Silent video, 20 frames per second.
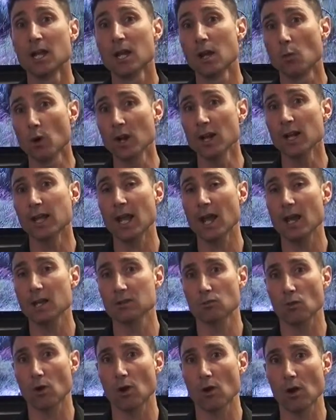When a
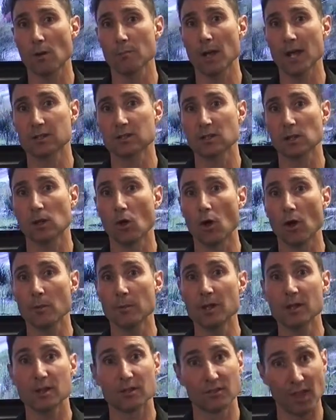car's right on max
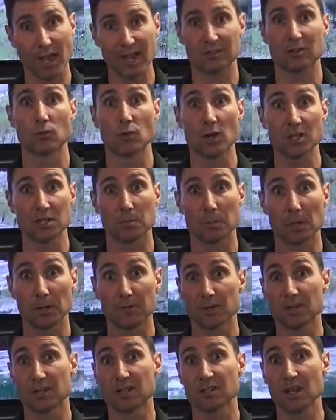alignment, that's a recipe
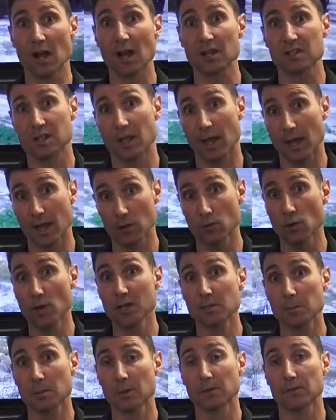for disaster and a
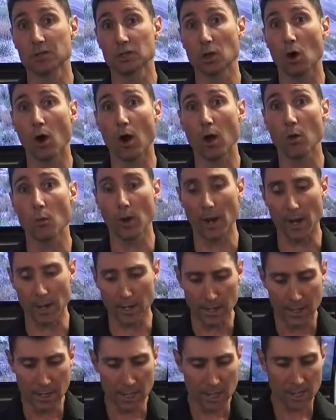recipe for tyre wear.
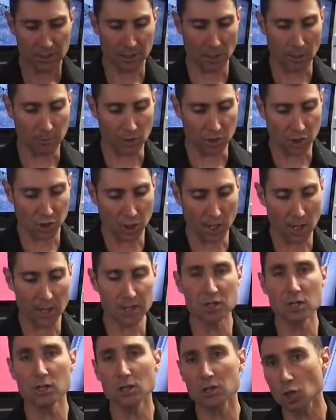So by
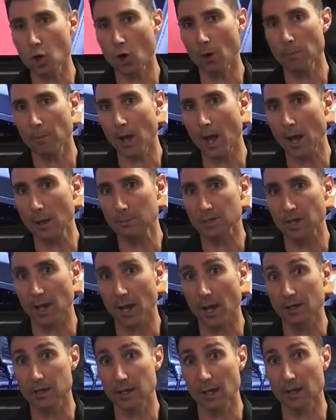changing the top arms
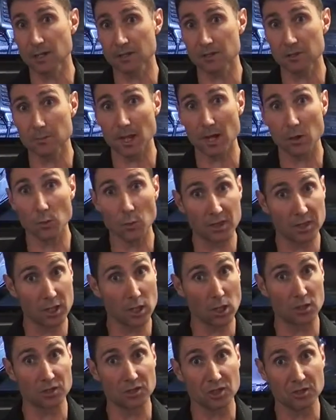out, now it doesn't matter whether you've
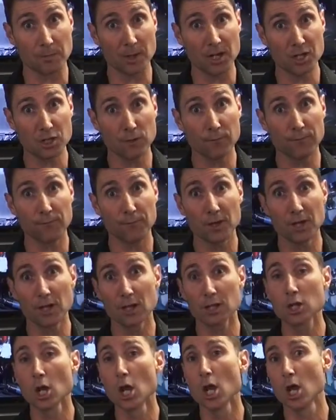got a suspension
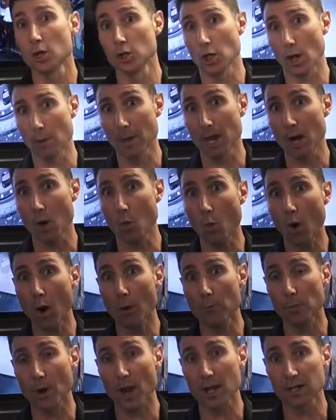fitted, no matter
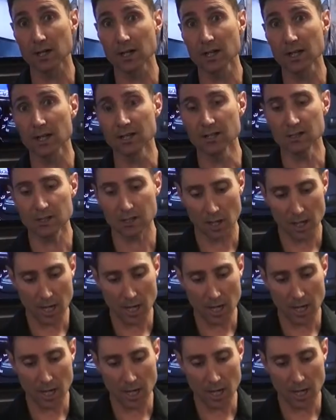what brand it is,